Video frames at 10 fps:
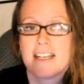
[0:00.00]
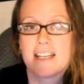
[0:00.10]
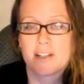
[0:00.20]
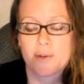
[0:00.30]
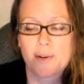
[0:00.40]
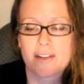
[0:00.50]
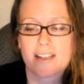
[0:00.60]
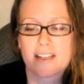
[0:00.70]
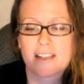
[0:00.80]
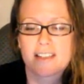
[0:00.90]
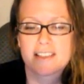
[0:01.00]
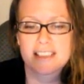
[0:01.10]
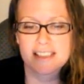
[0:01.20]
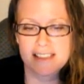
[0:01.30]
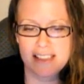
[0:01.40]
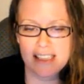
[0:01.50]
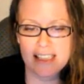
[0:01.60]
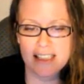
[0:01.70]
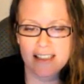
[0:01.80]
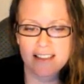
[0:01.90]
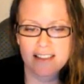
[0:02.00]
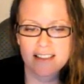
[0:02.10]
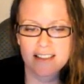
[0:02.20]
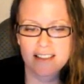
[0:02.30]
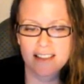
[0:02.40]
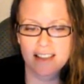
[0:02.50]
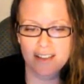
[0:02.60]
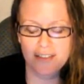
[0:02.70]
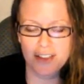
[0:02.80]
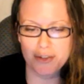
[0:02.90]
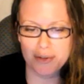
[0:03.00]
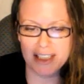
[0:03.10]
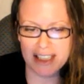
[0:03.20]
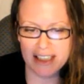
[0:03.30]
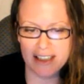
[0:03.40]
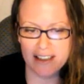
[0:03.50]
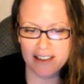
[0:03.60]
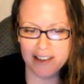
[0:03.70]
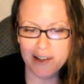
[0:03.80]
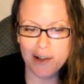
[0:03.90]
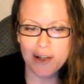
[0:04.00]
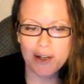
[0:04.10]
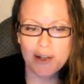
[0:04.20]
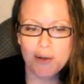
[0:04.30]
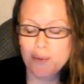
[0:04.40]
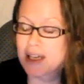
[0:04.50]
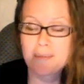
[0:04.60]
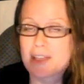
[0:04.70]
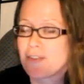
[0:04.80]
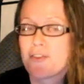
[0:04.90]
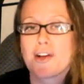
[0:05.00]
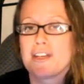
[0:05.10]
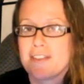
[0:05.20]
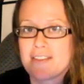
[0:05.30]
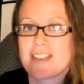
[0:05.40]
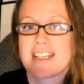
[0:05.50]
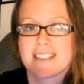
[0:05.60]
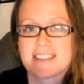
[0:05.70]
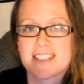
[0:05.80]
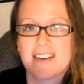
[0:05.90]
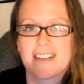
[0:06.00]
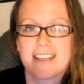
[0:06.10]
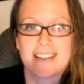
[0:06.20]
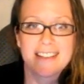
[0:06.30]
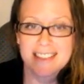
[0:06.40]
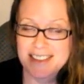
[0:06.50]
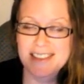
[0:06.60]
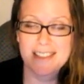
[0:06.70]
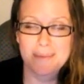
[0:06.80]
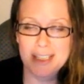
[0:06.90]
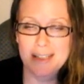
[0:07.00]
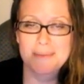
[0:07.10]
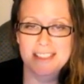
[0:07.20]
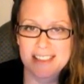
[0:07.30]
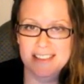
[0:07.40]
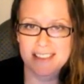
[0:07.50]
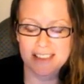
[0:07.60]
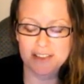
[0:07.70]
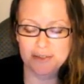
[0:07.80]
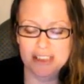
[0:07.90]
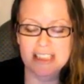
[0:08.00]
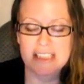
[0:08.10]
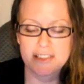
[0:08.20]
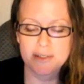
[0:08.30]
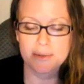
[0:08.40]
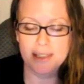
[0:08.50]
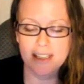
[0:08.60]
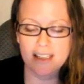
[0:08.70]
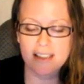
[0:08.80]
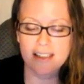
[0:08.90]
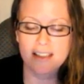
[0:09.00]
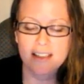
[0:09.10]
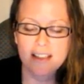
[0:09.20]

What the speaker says: in order to see if you can win before you even get started. And sometimes these things really do work.